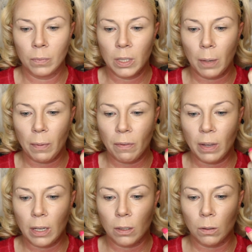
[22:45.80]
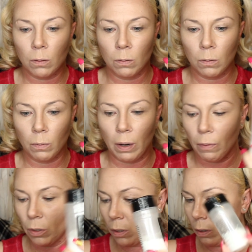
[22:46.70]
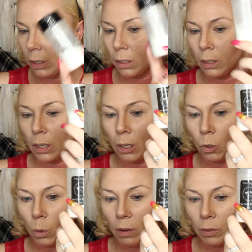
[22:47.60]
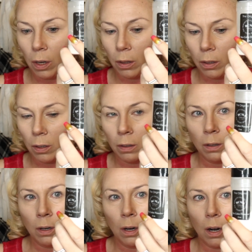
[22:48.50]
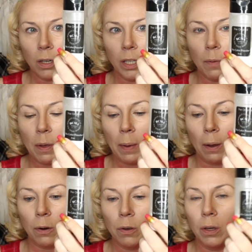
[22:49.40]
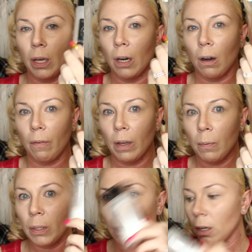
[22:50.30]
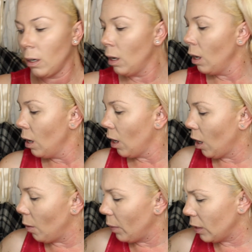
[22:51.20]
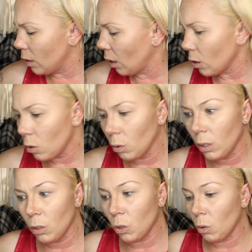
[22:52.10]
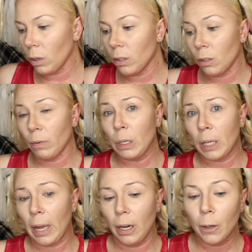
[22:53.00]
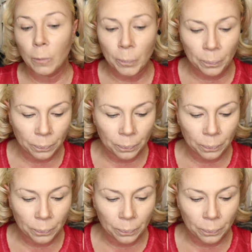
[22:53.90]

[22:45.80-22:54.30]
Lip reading: set my face, whatever. So this is the $12 RCMA powder. You can get it off Amazon. It's not sold in the stores as far as I know.